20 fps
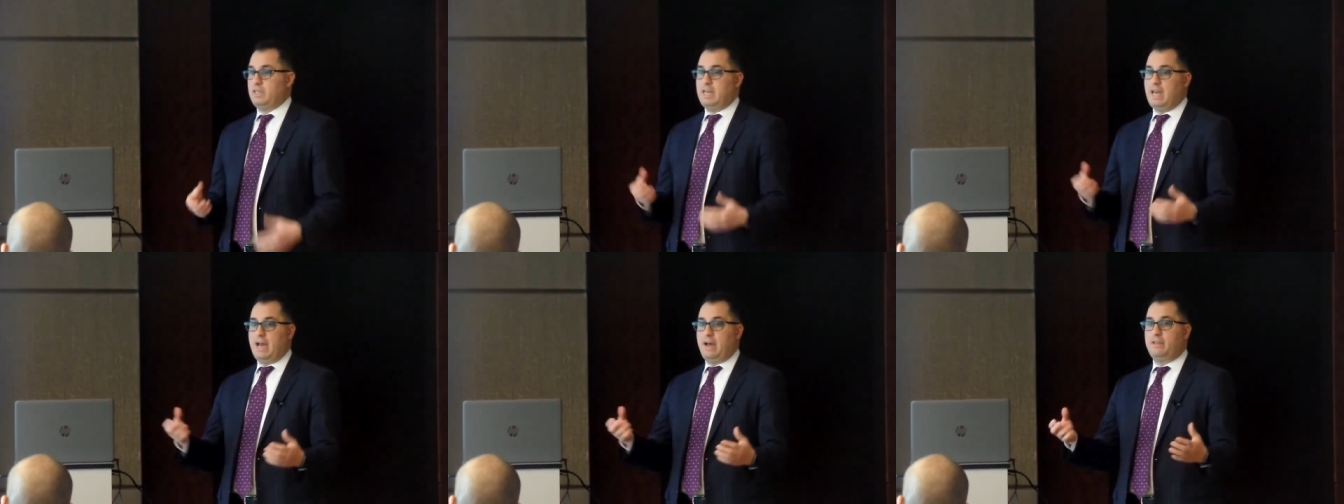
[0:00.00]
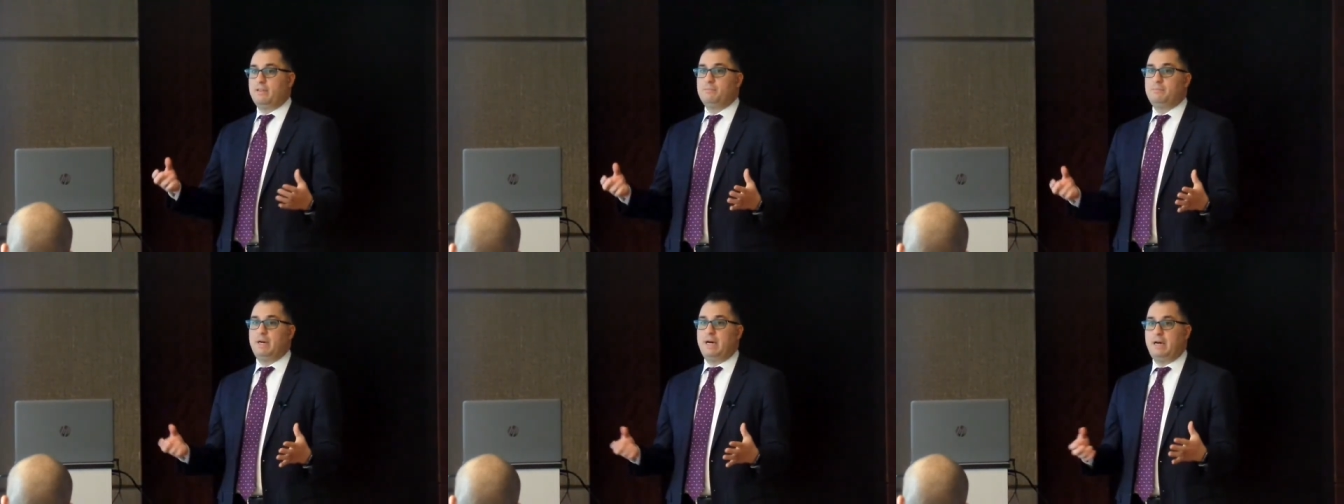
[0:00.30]
Right
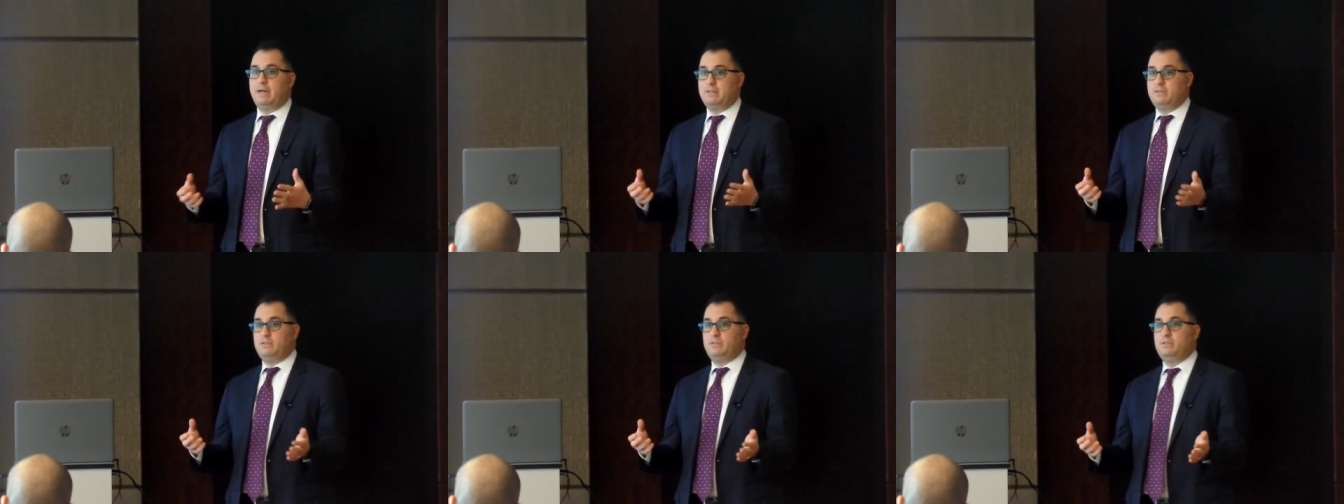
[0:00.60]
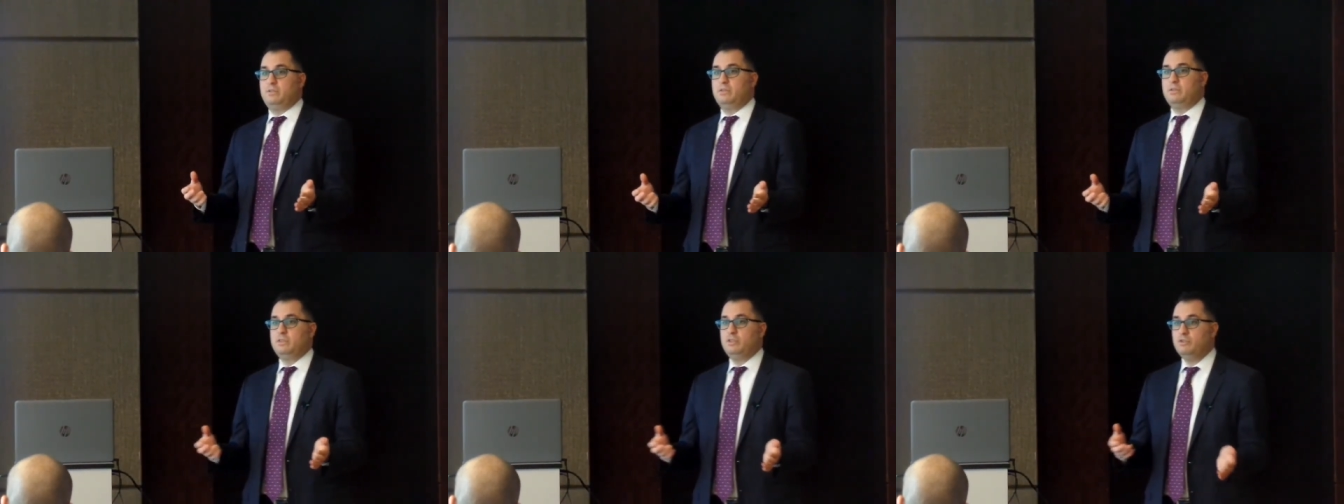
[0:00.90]
now, the
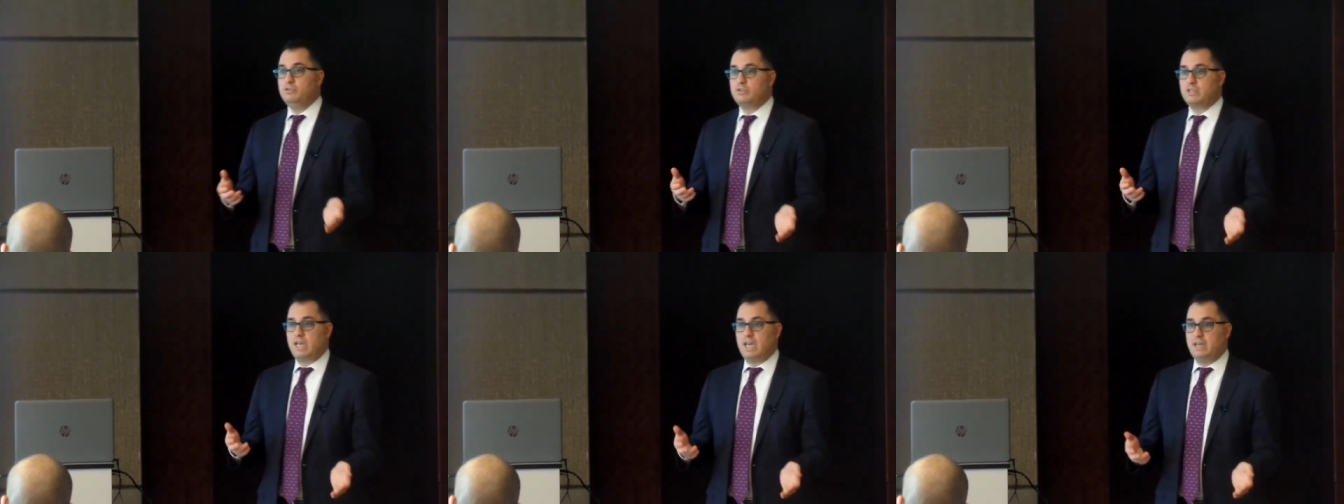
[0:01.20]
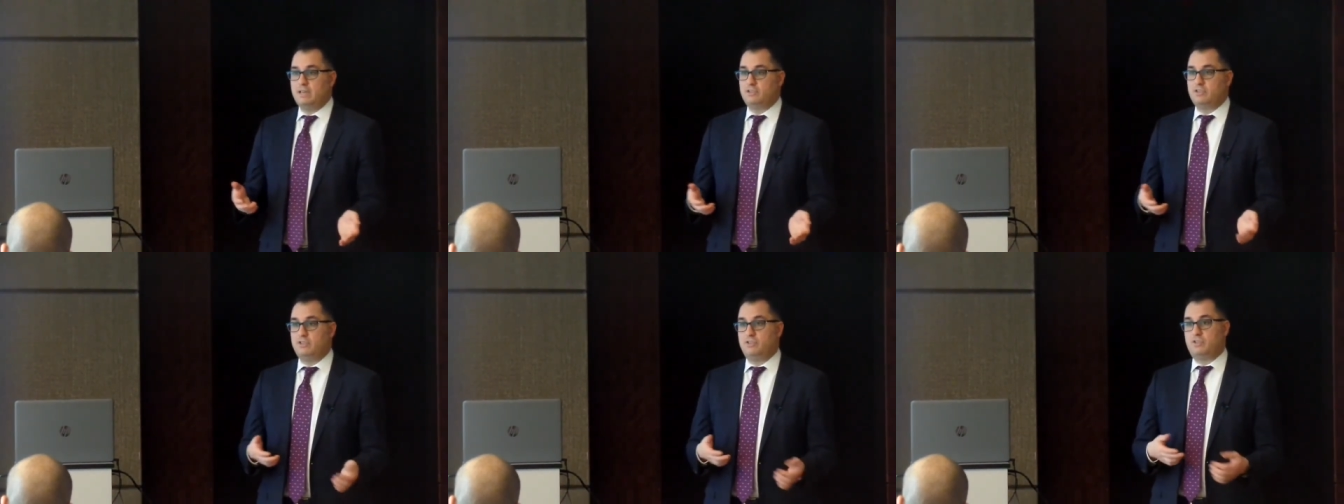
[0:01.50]
bot use
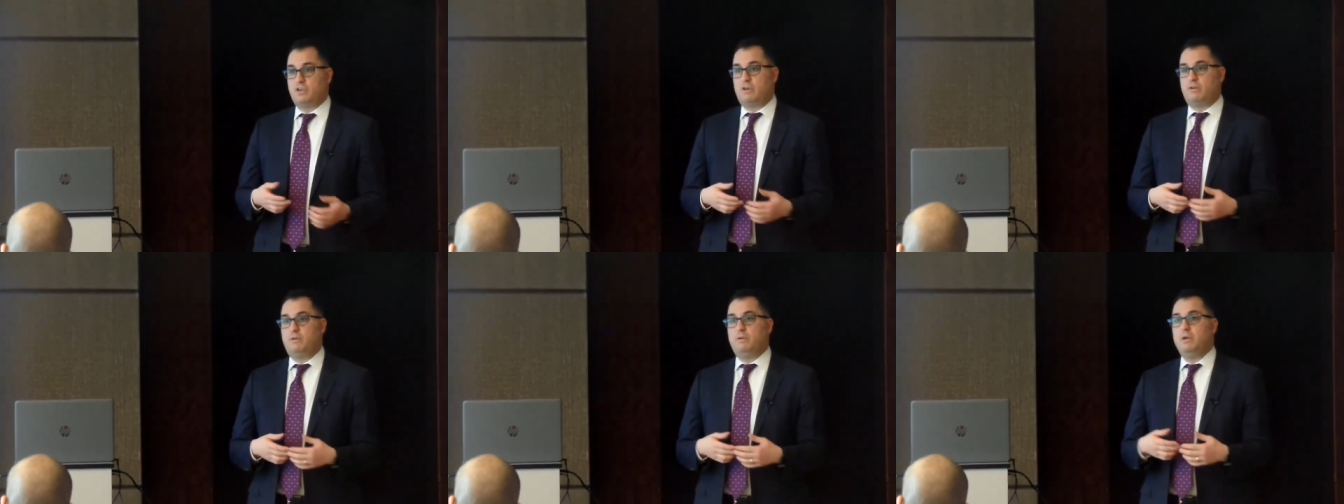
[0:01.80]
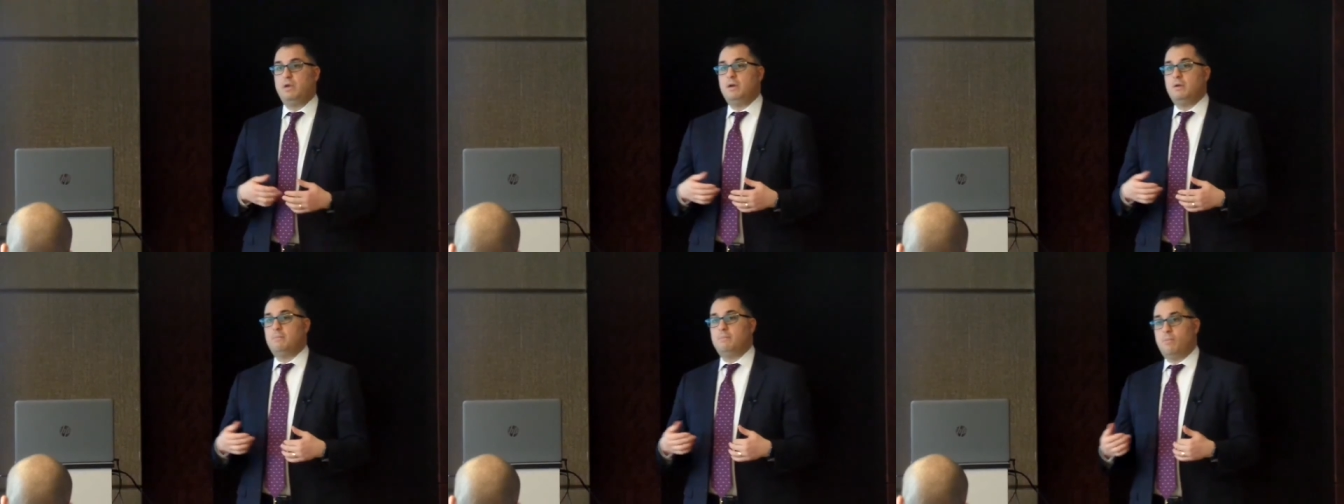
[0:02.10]
cases
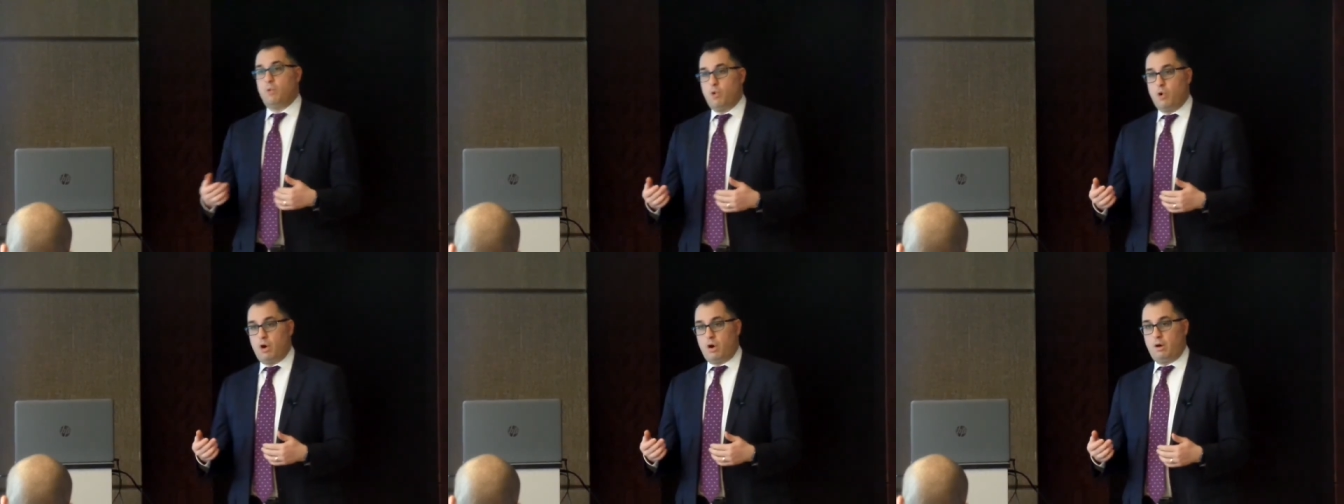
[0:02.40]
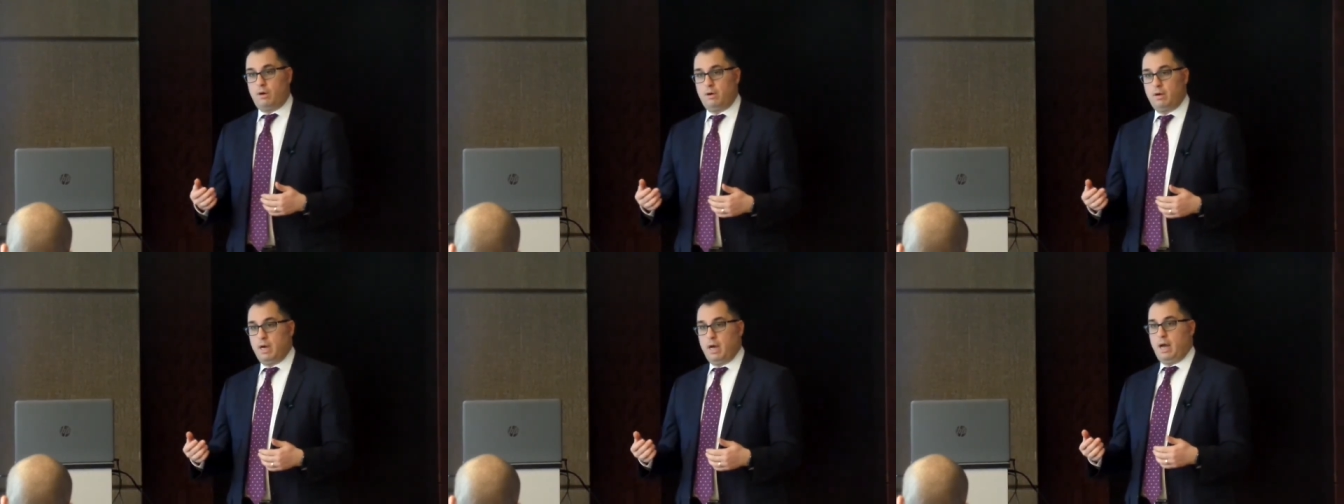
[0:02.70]
are
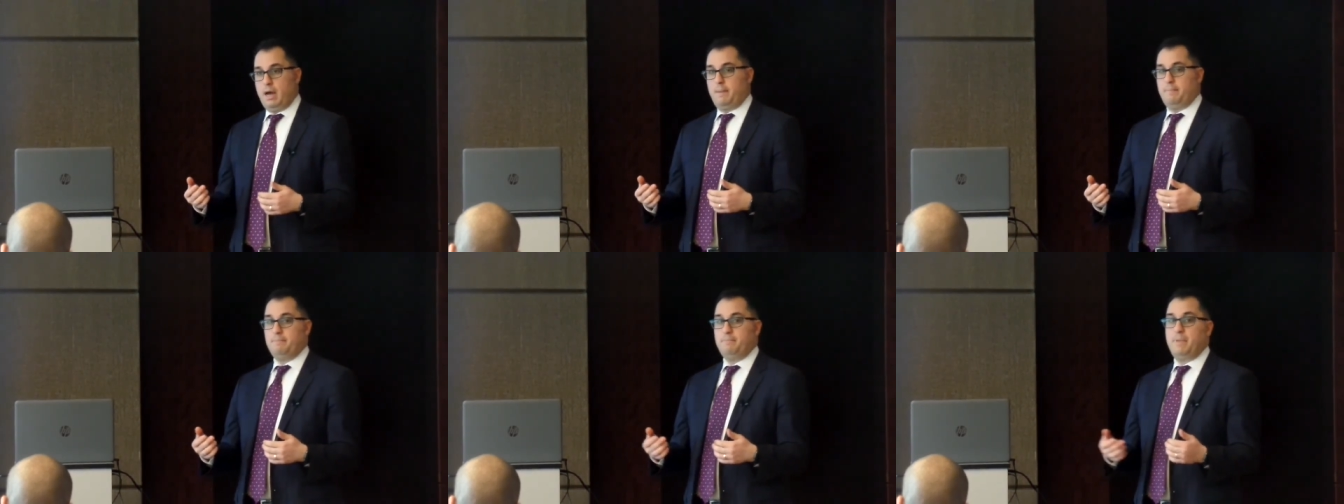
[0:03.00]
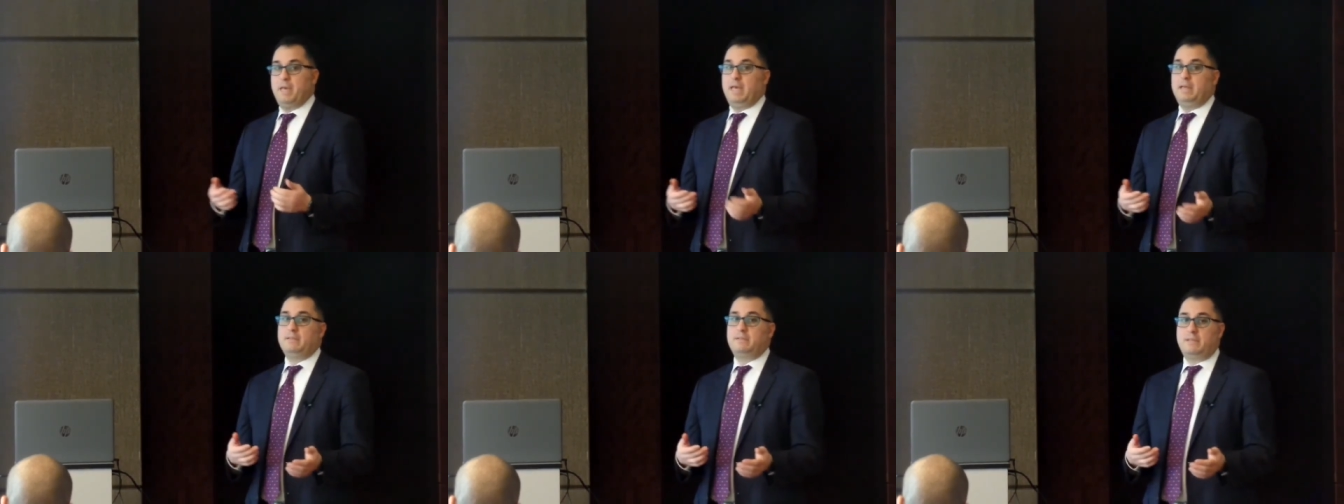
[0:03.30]
more
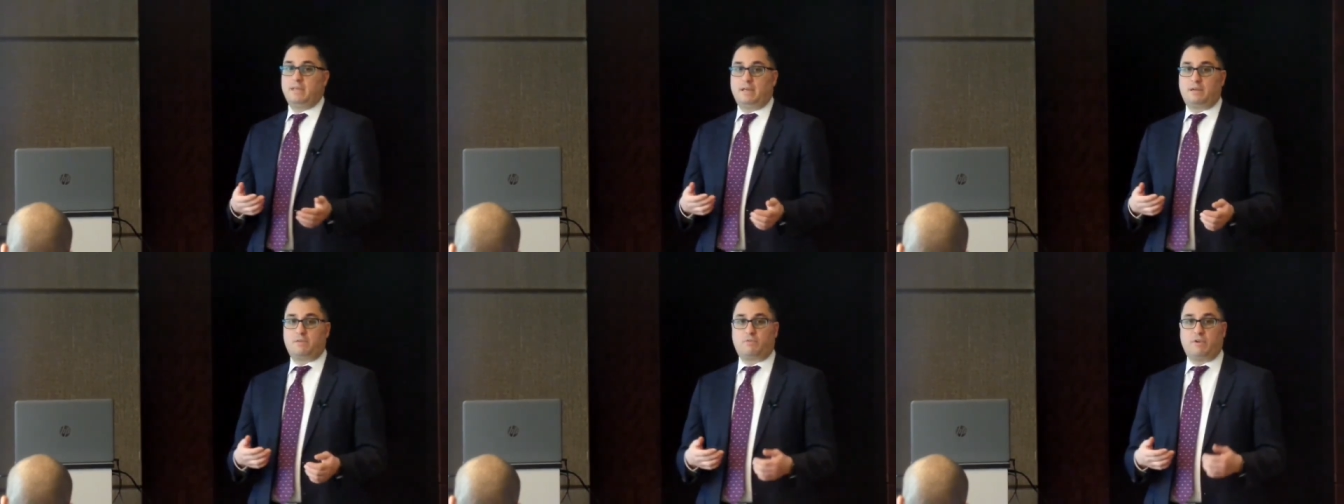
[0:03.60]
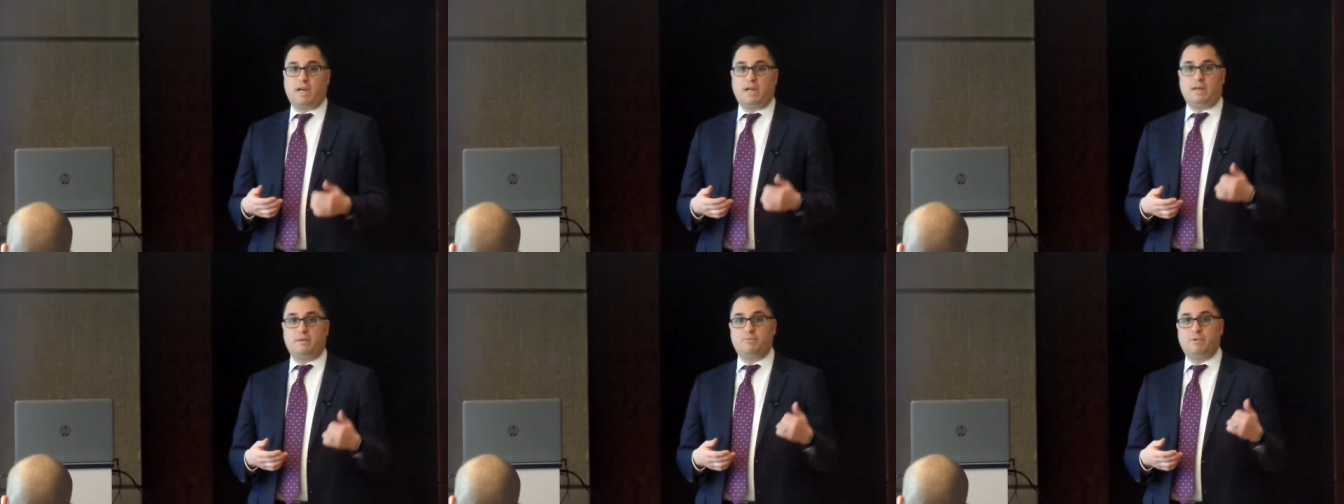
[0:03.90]

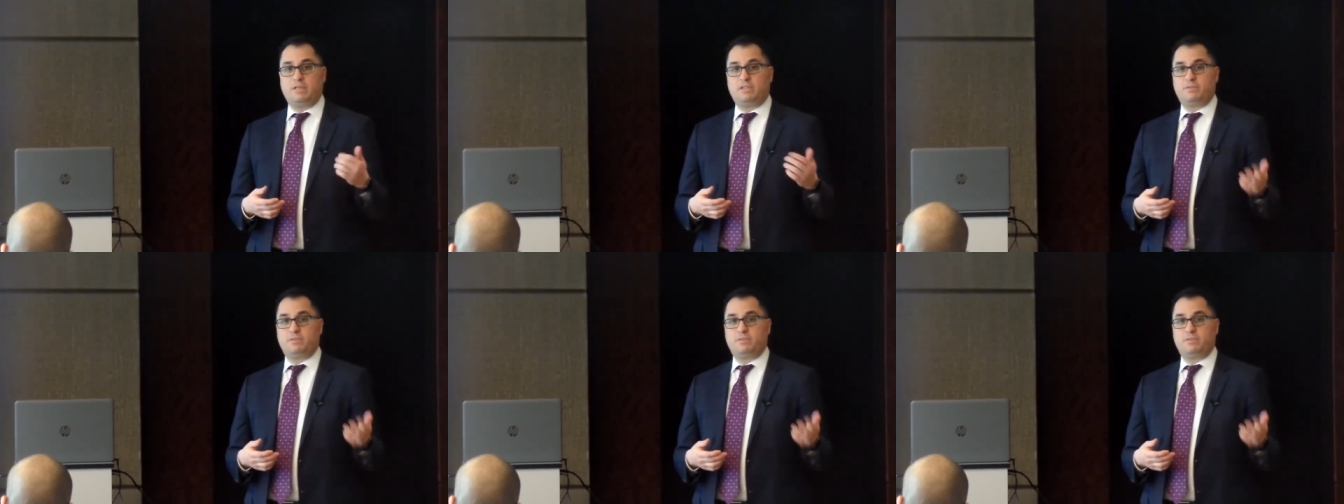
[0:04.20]
basic, right?